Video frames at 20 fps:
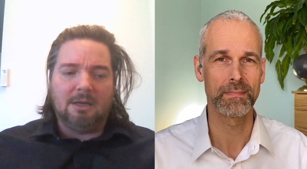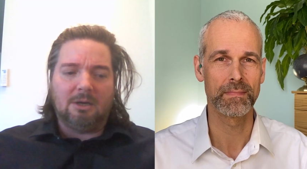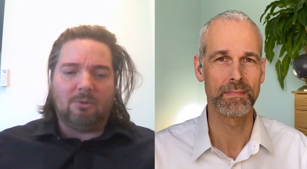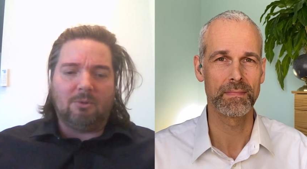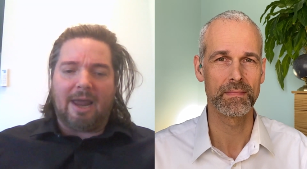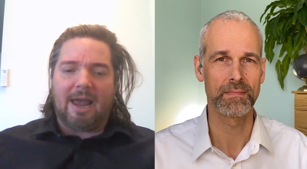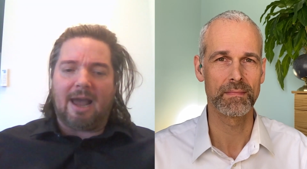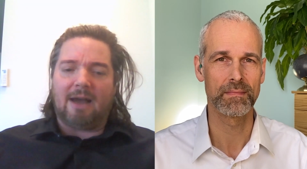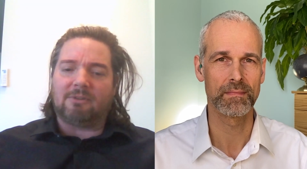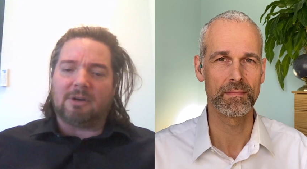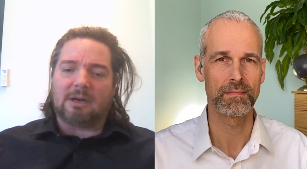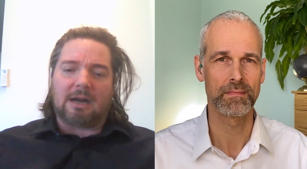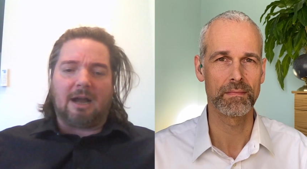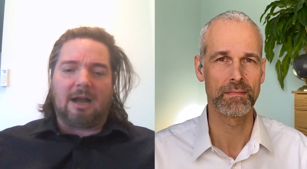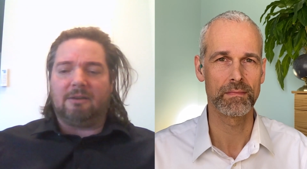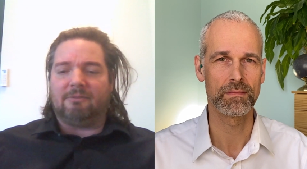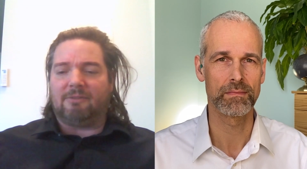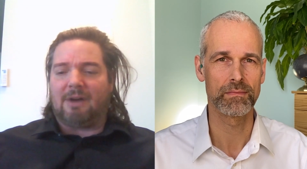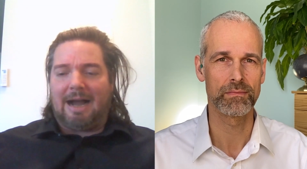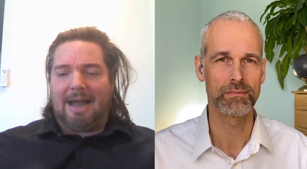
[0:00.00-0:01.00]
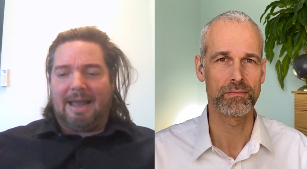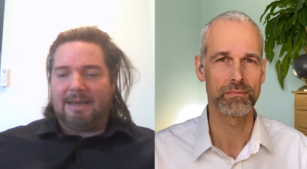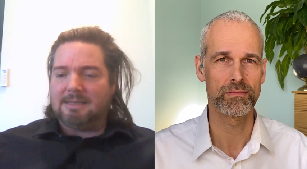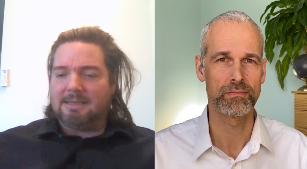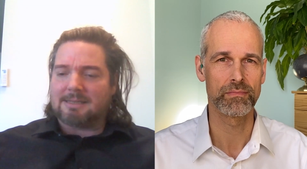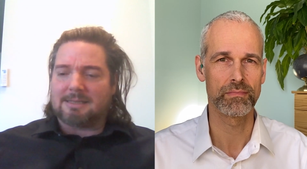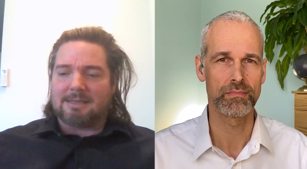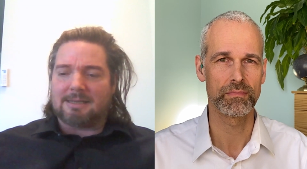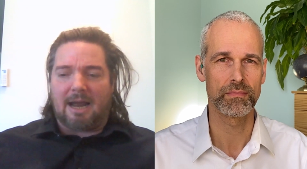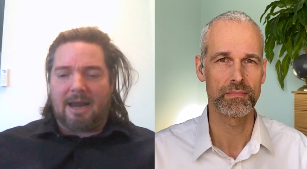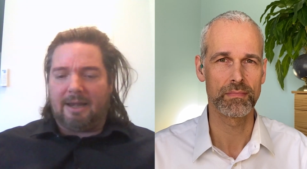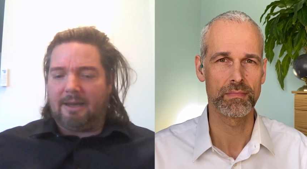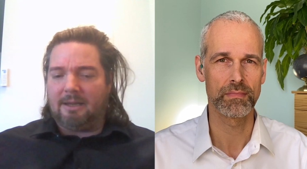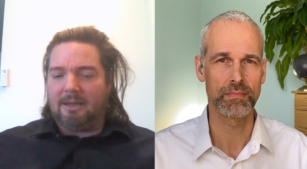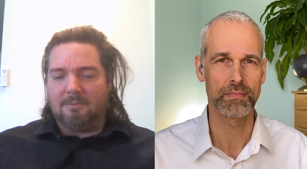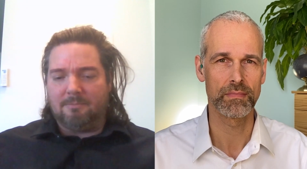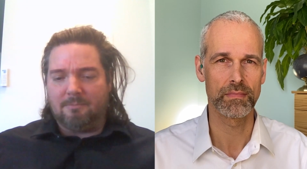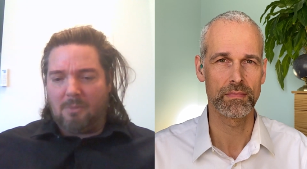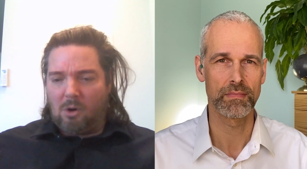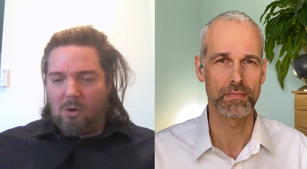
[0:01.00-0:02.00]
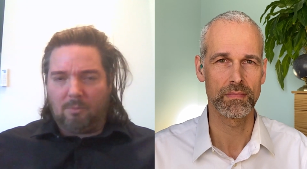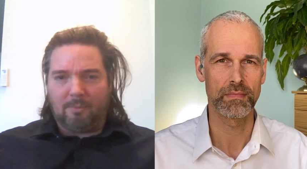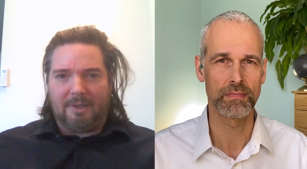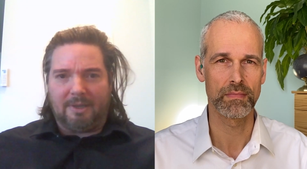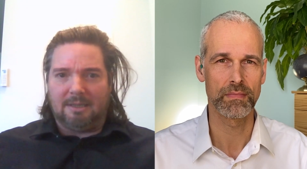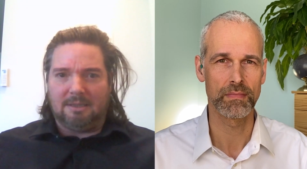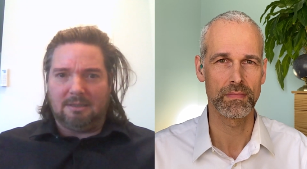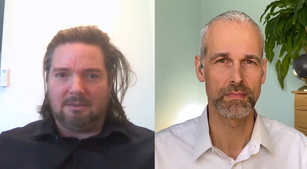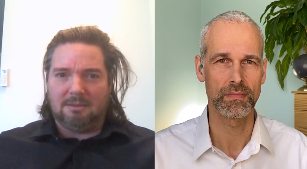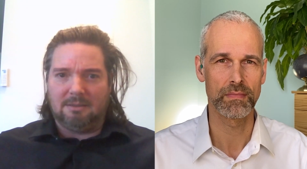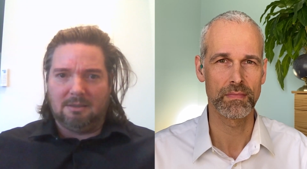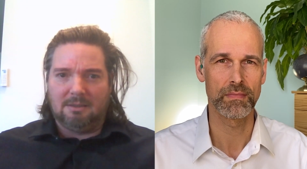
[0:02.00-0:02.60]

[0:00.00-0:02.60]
Speaker 1: have our kind of Einsteinian moment